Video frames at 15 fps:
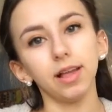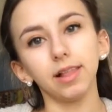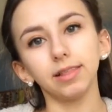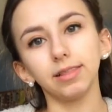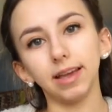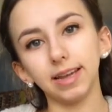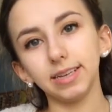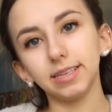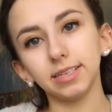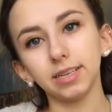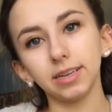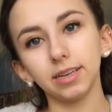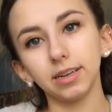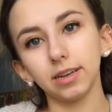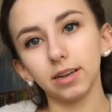Light
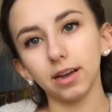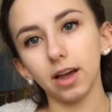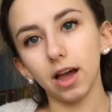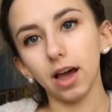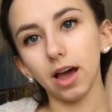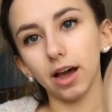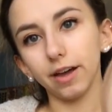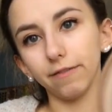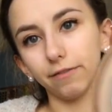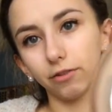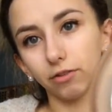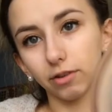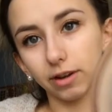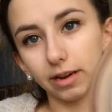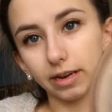
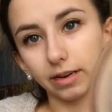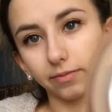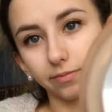Ivory.